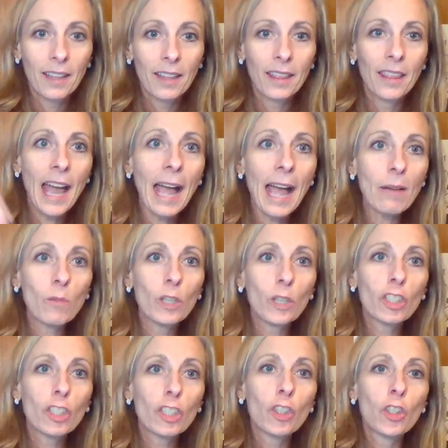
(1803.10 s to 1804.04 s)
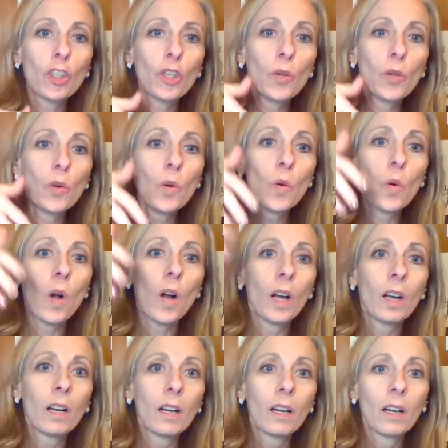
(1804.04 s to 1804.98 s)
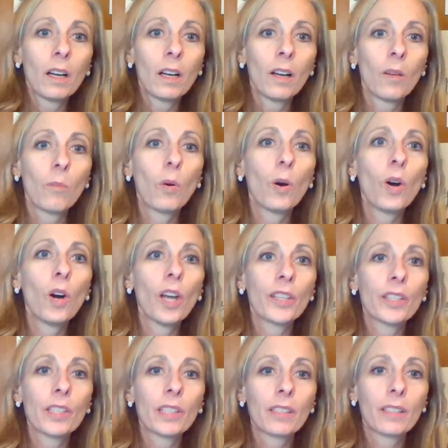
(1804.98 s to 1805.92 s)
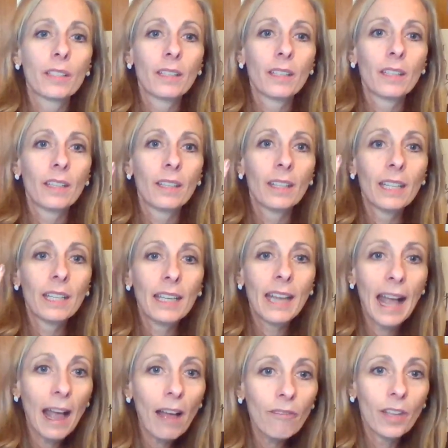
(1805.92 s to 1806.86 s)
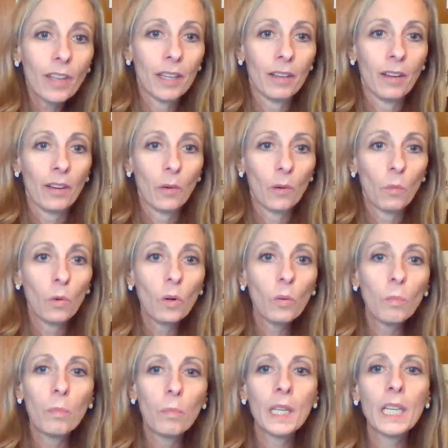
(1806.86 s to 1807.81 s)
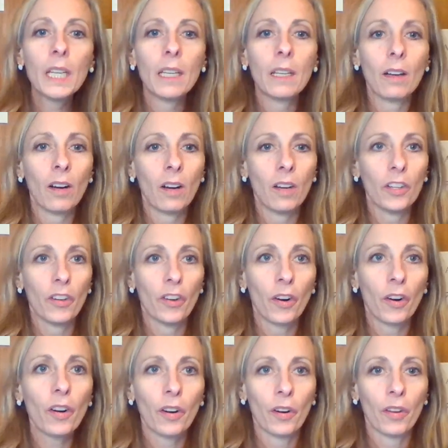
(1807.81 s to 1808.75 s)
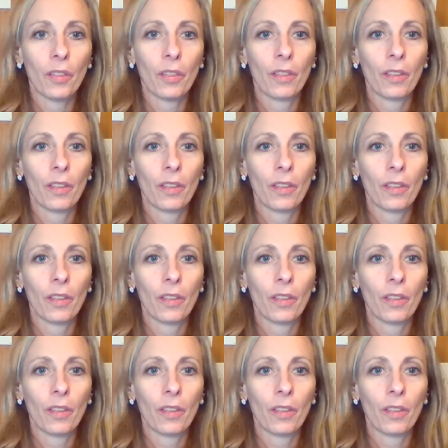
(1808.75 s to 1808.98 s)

That which you put in heaven will be on earth.